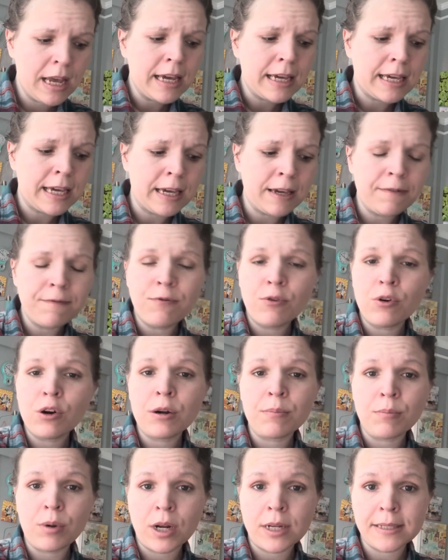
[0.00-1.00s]
King
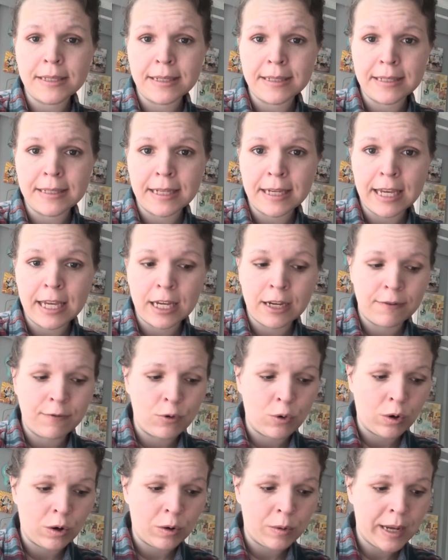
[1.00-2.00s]
Fortinbras is the king of
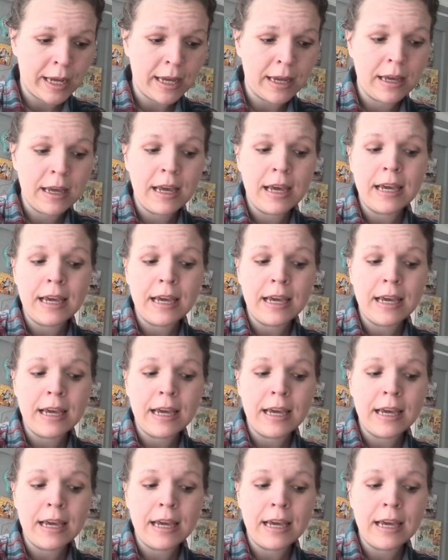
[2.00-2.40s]
Norway.